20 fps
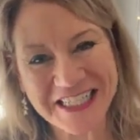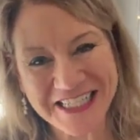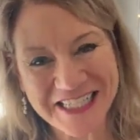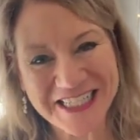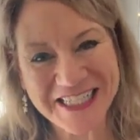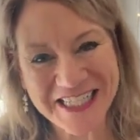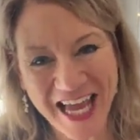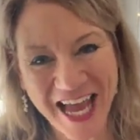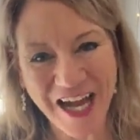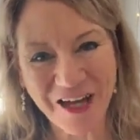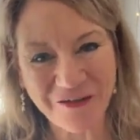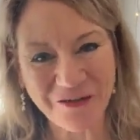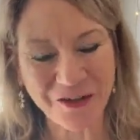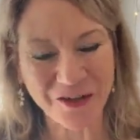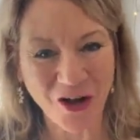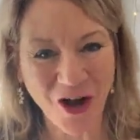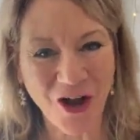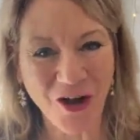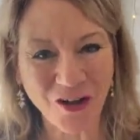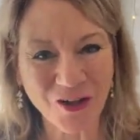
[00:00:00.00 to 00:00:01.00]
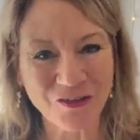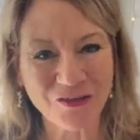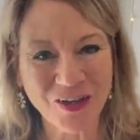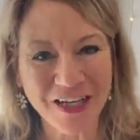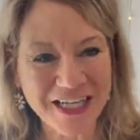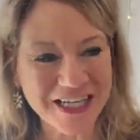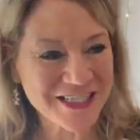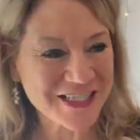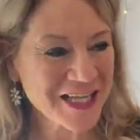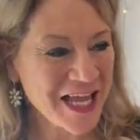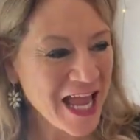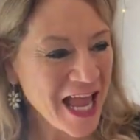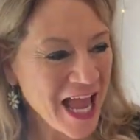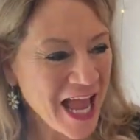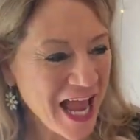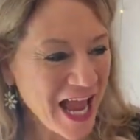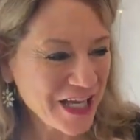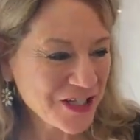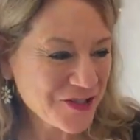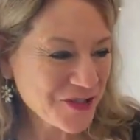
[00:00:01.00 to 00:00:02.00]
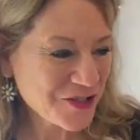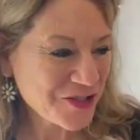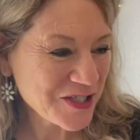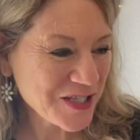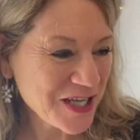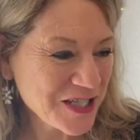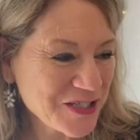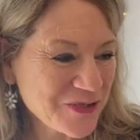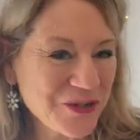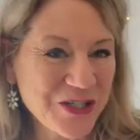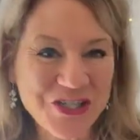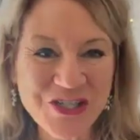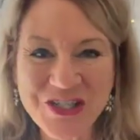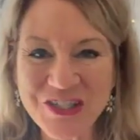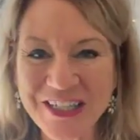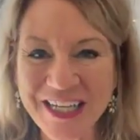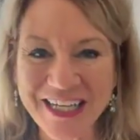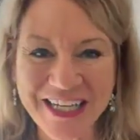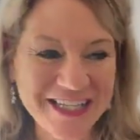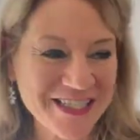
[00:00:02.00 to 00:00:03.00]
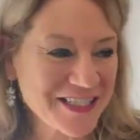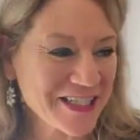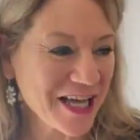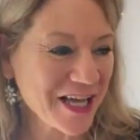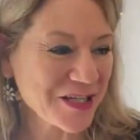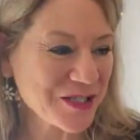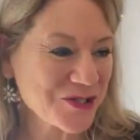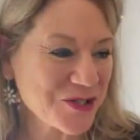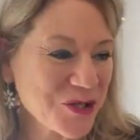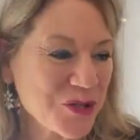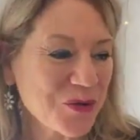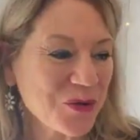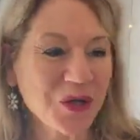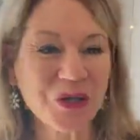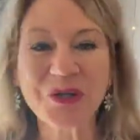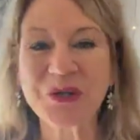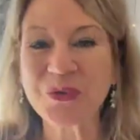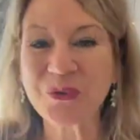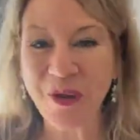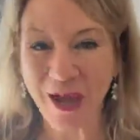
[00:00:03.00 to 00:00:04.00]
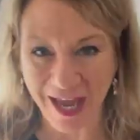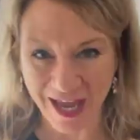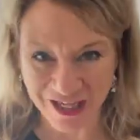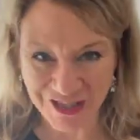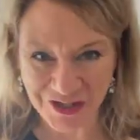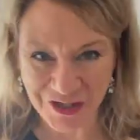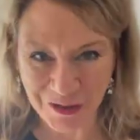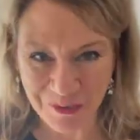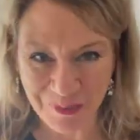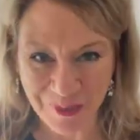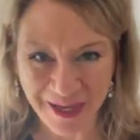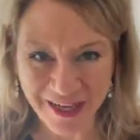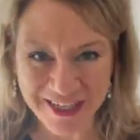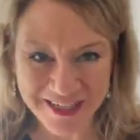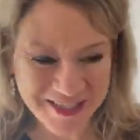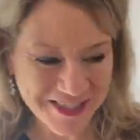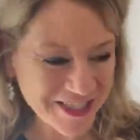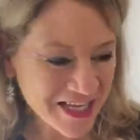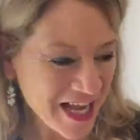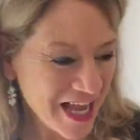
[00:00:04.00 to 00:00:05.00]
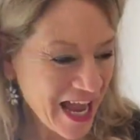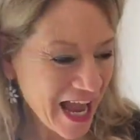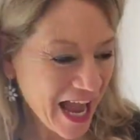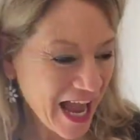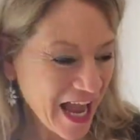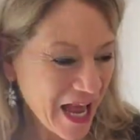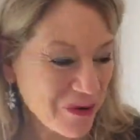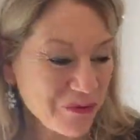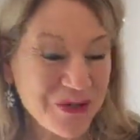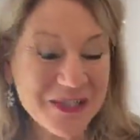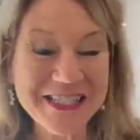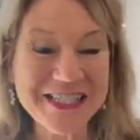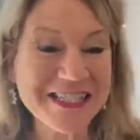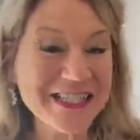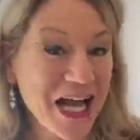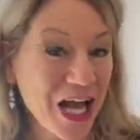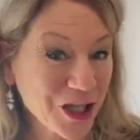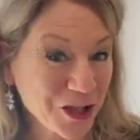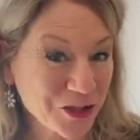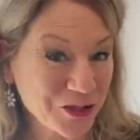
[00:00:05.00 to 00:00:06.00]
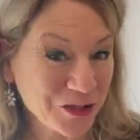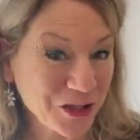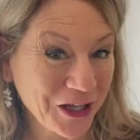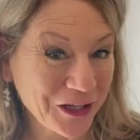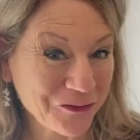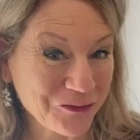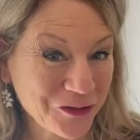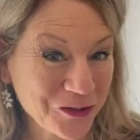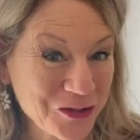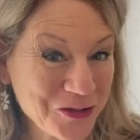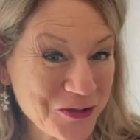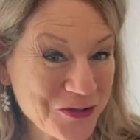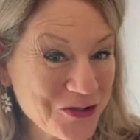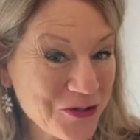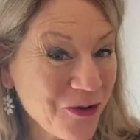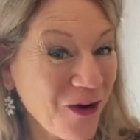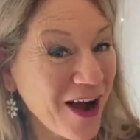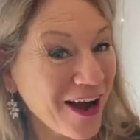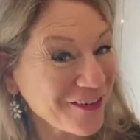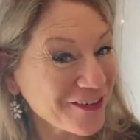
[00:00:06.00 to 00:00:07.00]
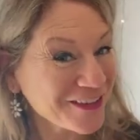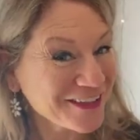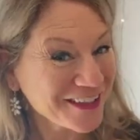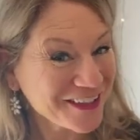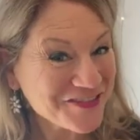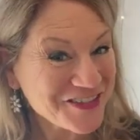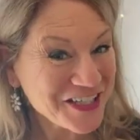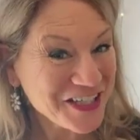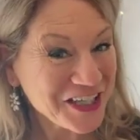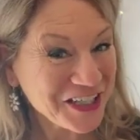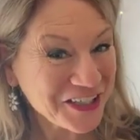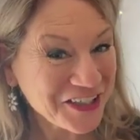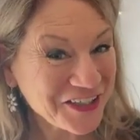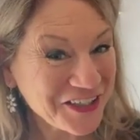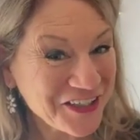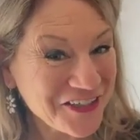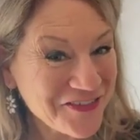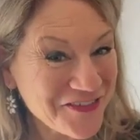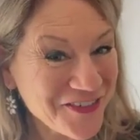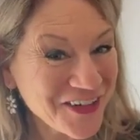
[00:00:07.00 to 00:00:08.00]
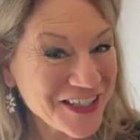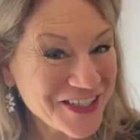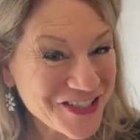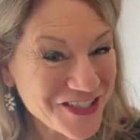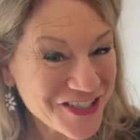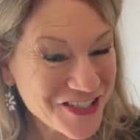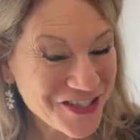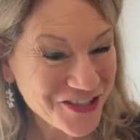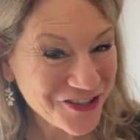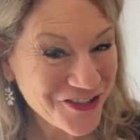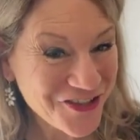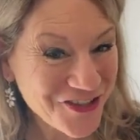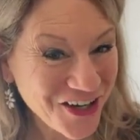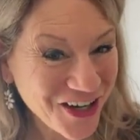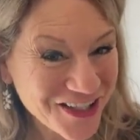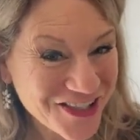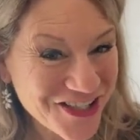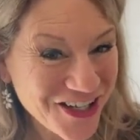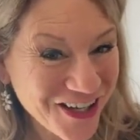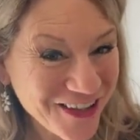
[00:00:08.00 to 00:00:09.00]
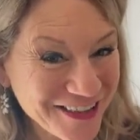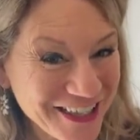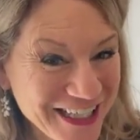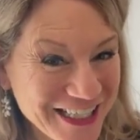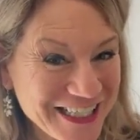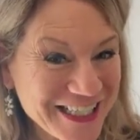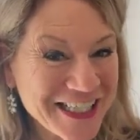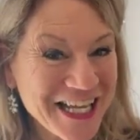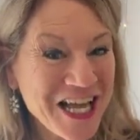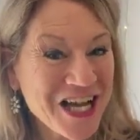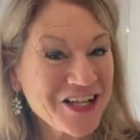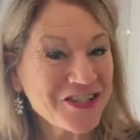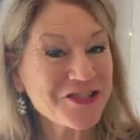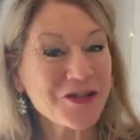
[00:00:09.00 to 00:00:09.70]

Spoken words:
is that for all of us. And so today's question, like I said, is who are you at your best? And what does that look like for you? So I would love to hear what your thoughts on this.